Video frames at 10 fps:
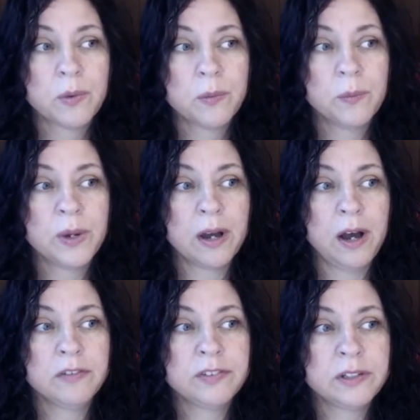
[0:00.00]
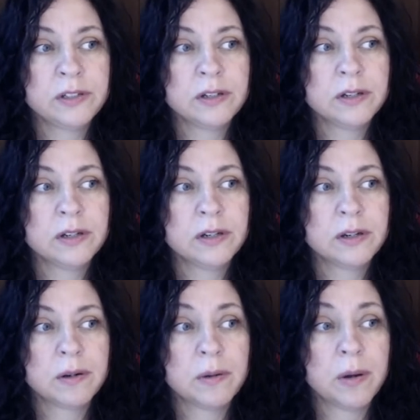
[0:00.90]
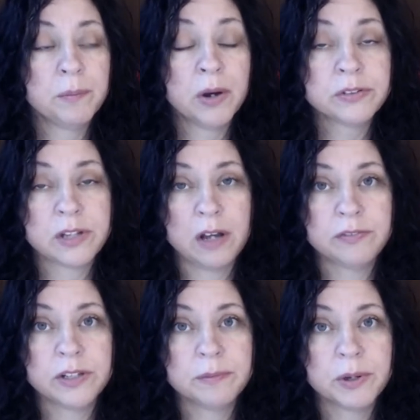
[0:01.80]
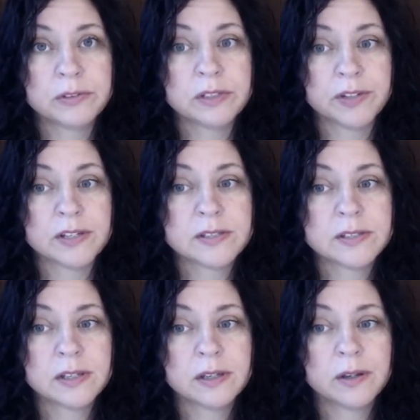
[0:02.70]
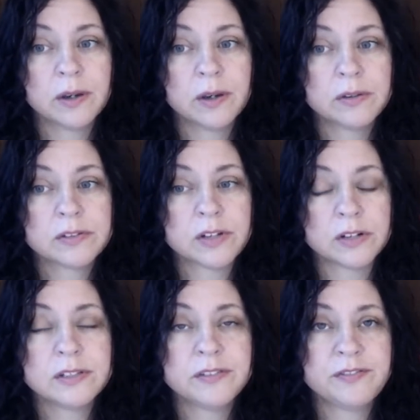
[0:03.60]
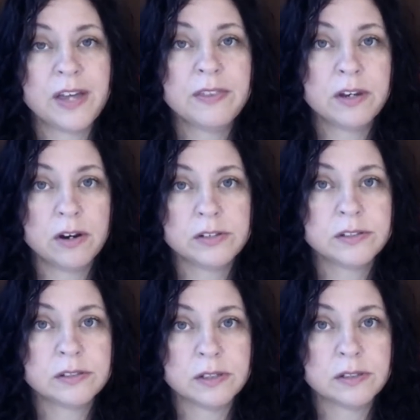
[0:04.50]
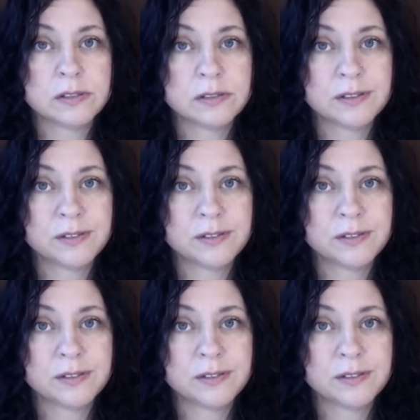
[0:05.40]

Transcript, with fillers: We often, most of us start to defend the narcissist.